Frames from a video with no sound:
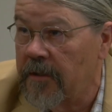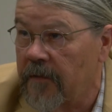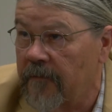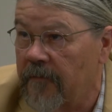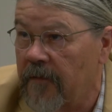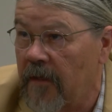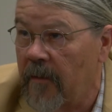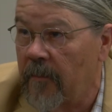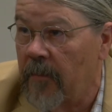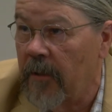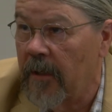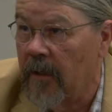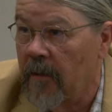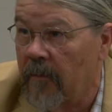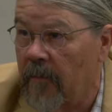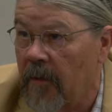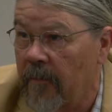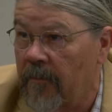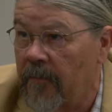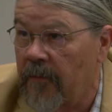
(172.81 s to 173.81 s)
If they pick
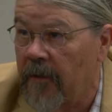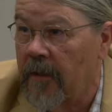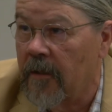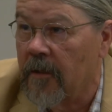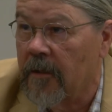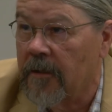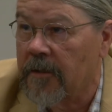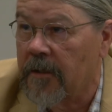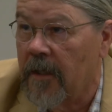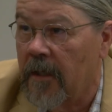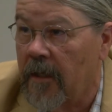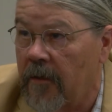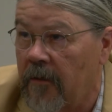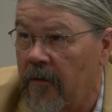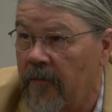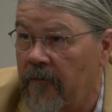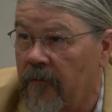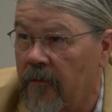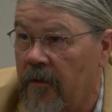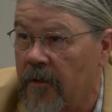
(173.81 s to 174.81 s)
them up, they cost
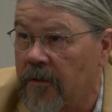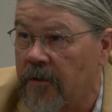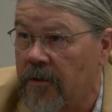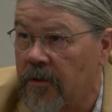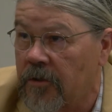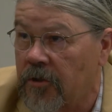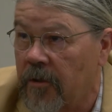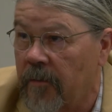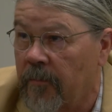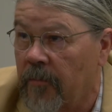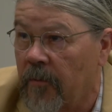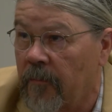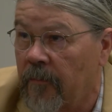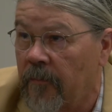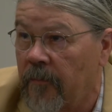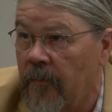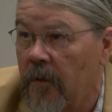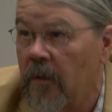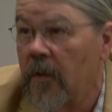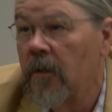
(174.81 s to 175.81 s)
$100 for us to ship them.
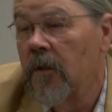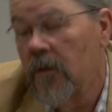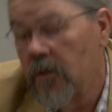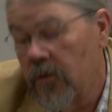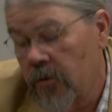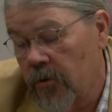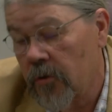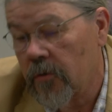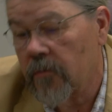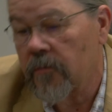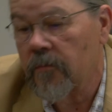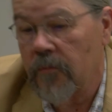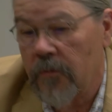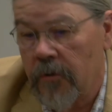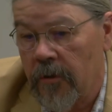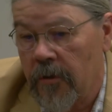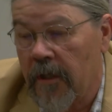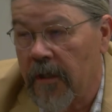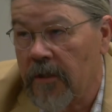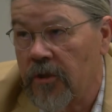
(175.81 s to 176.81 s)
So
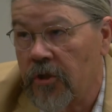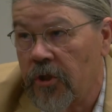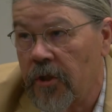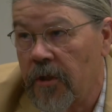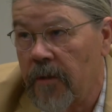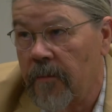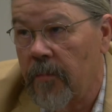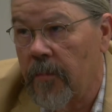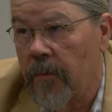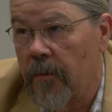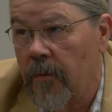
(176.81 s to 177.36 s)
they're not cheap.